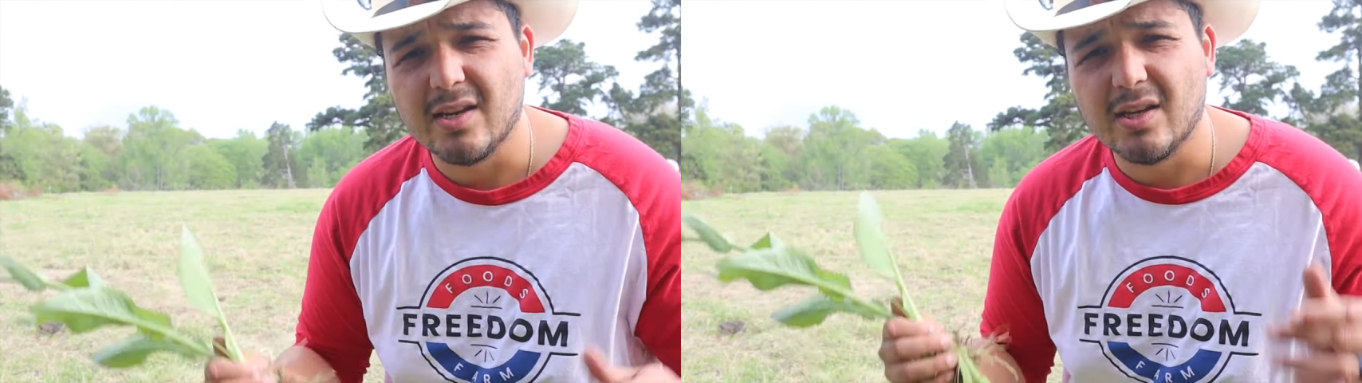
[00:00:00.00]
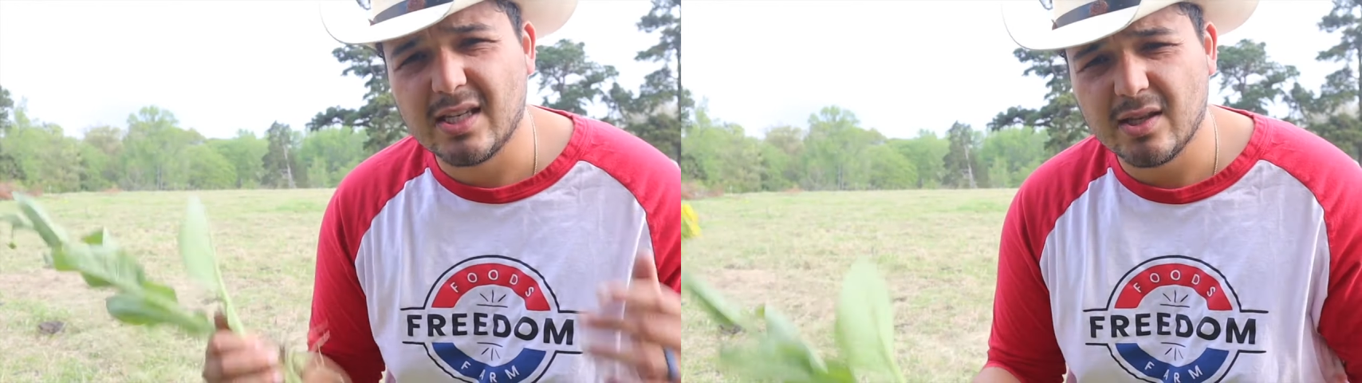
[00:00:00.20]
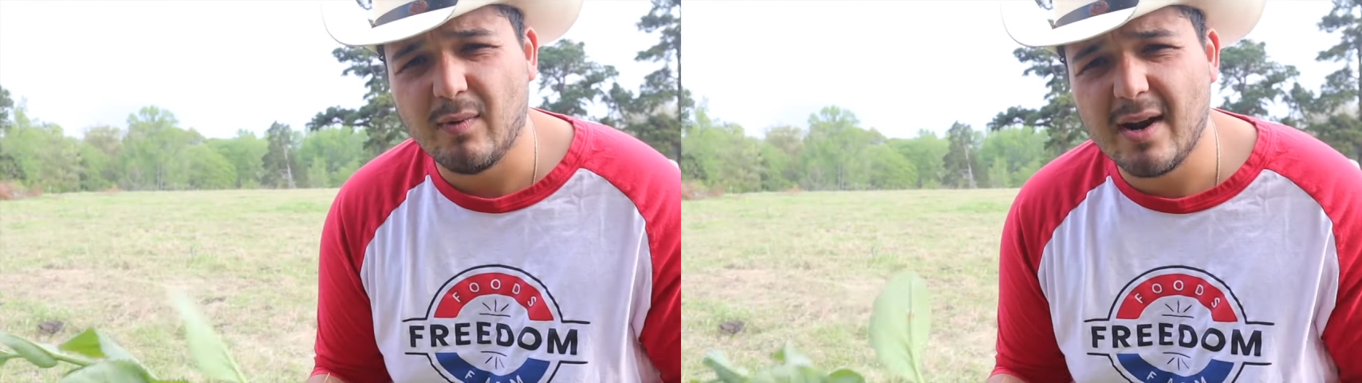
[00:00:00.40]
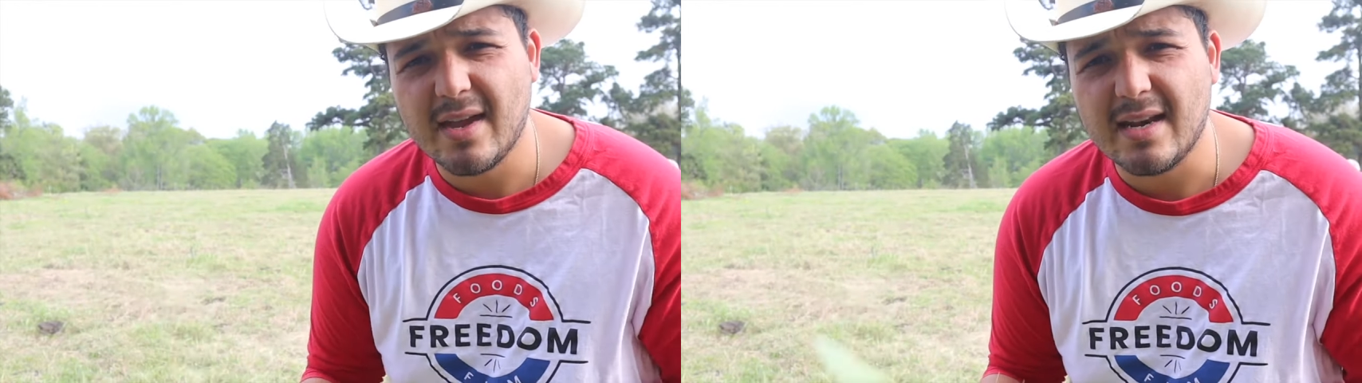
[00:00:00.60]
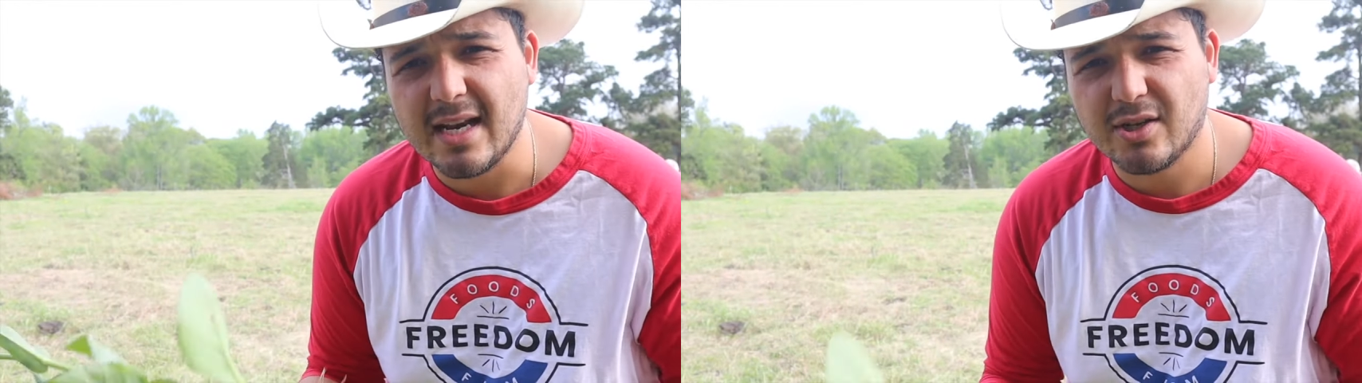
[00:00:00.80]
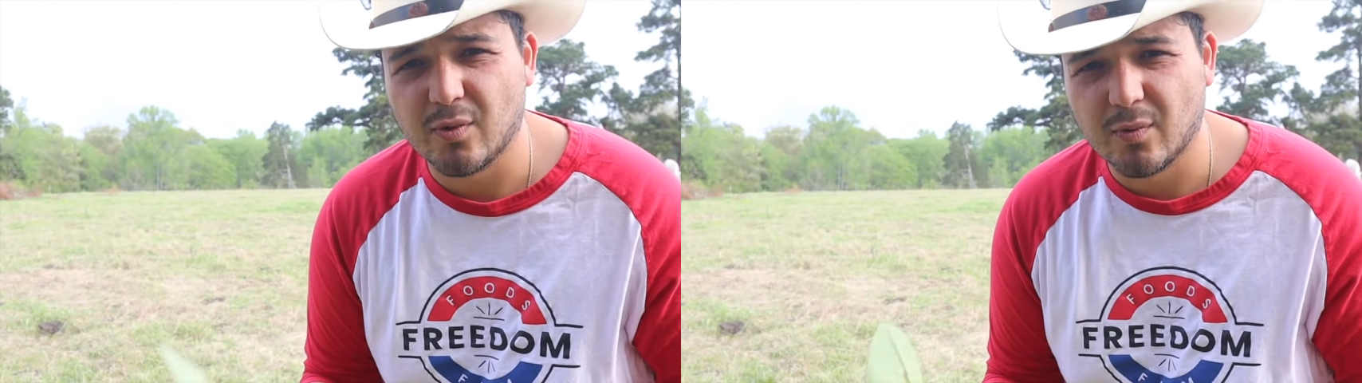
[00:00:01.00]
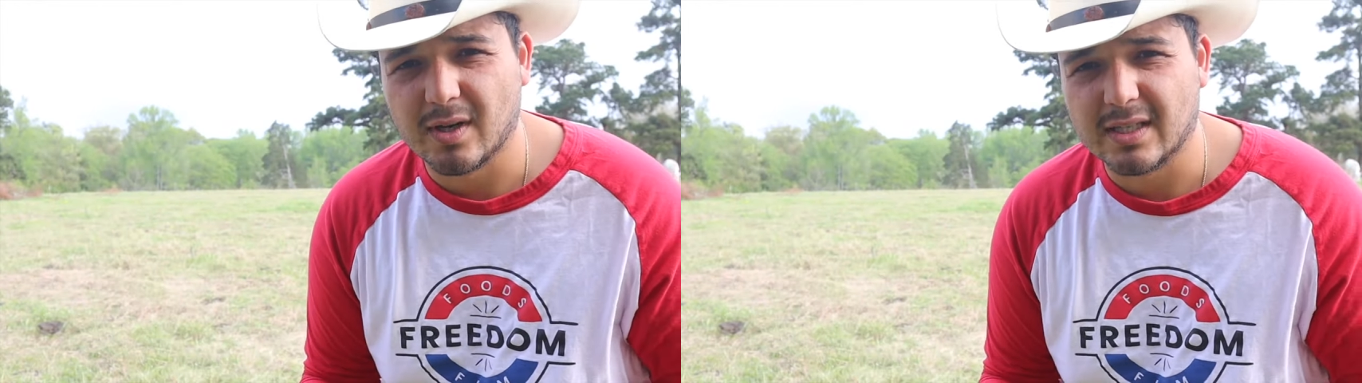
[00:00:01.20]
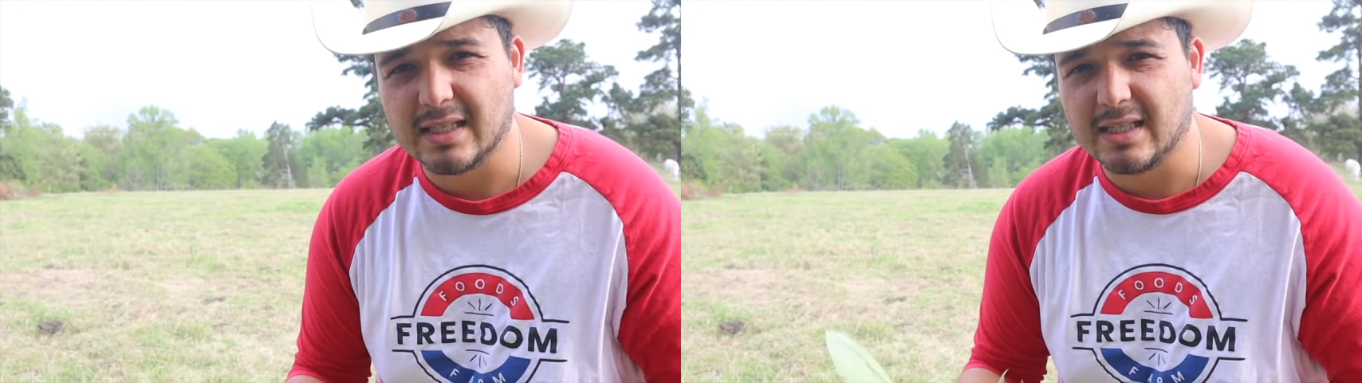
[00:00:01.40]
You see, the way that nature
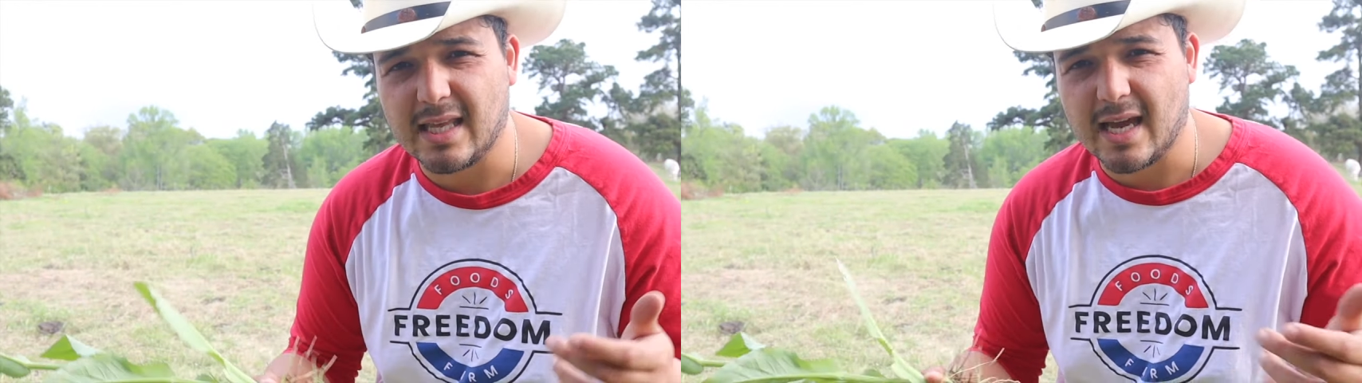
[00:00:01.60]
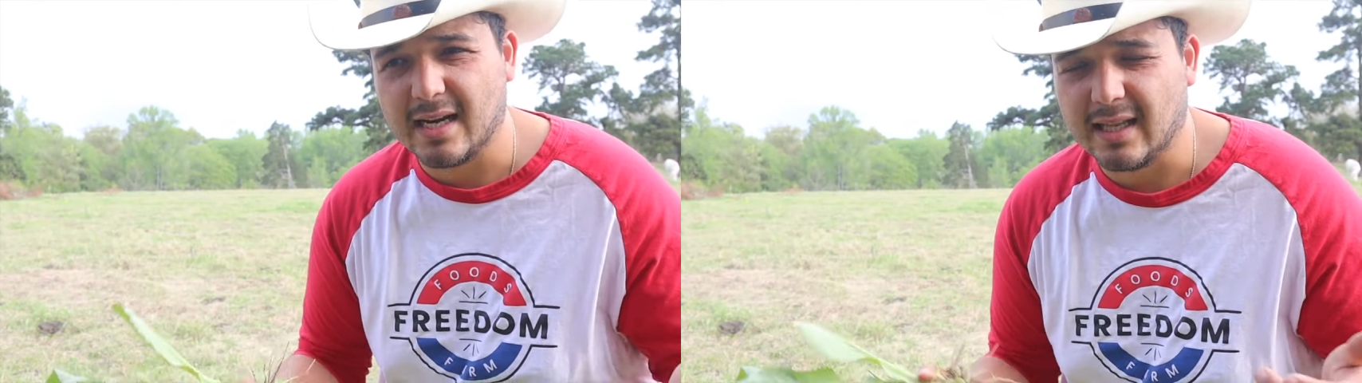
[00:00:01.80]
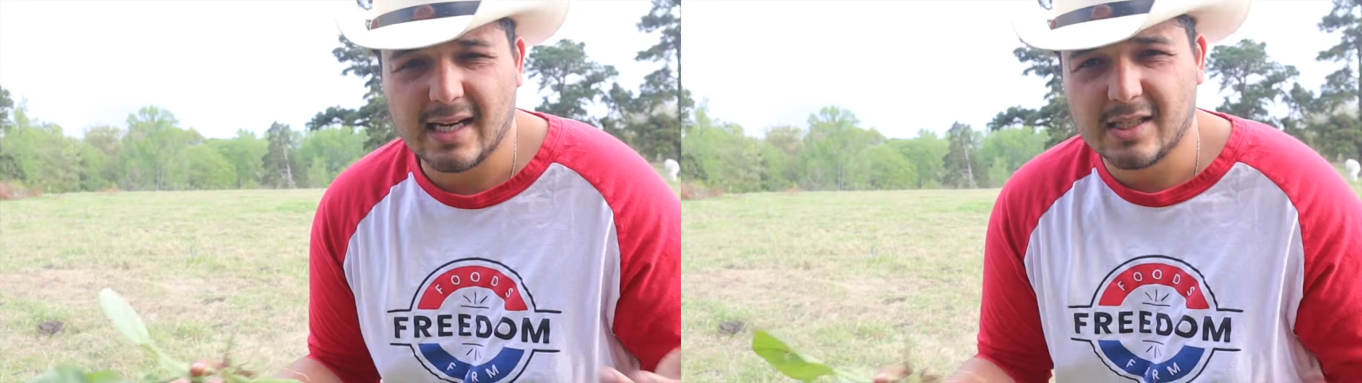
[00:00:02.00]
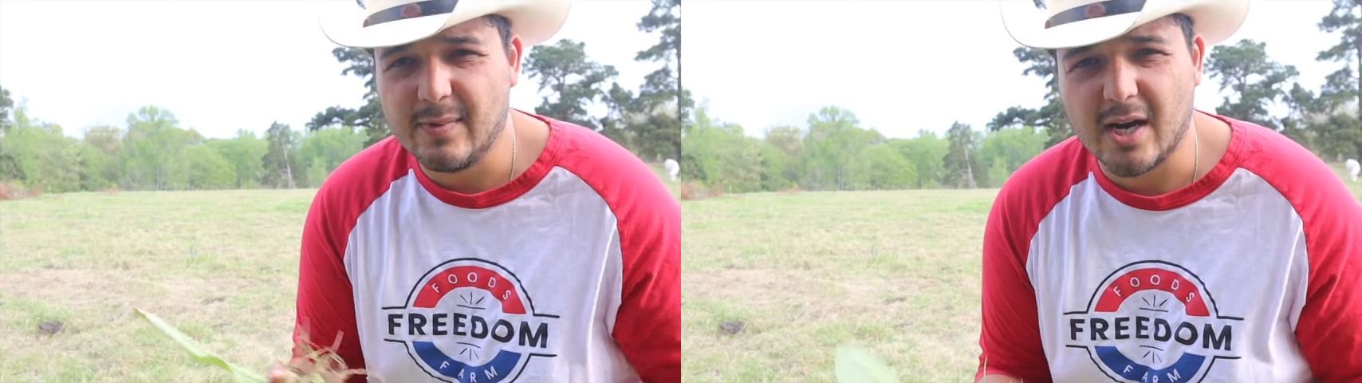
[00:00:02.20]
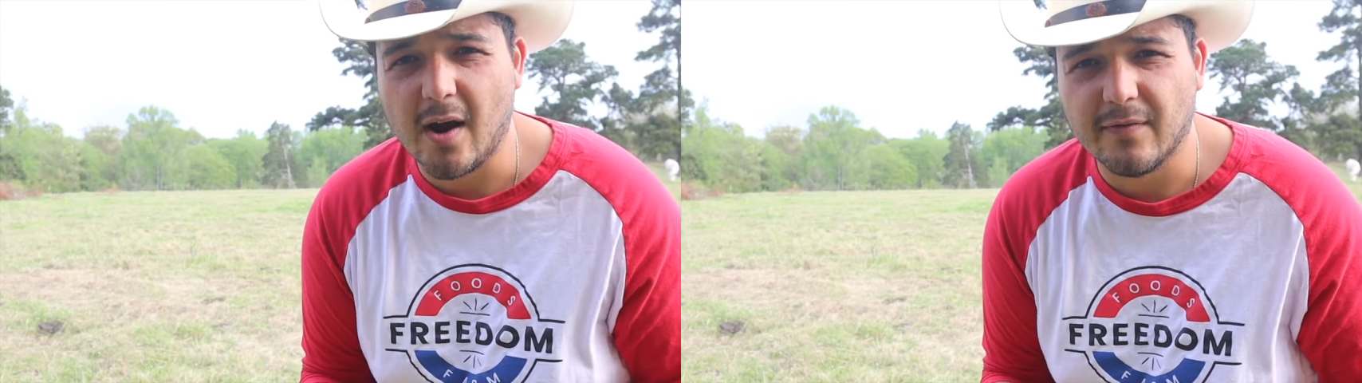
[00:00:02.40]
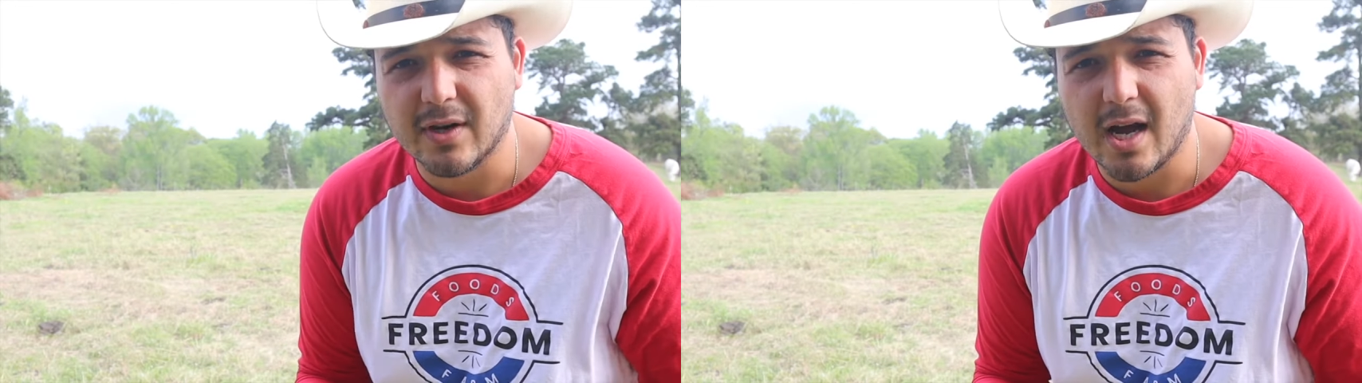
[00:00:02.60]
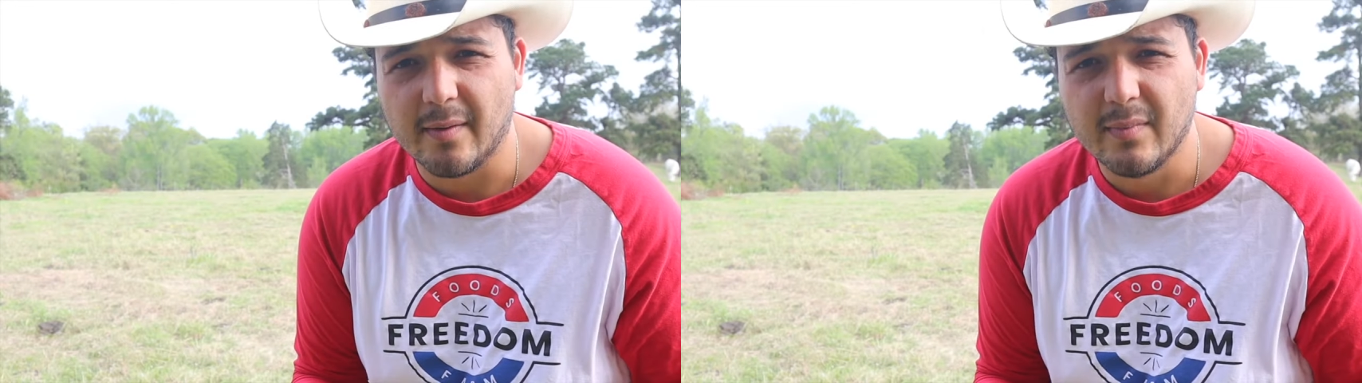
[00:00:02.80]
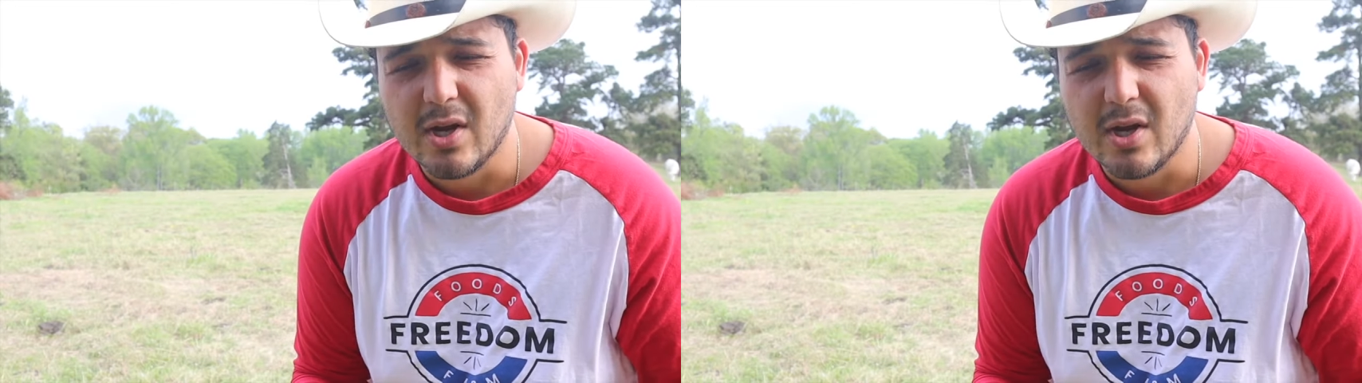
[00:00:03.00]
works is that it likes to be covered up.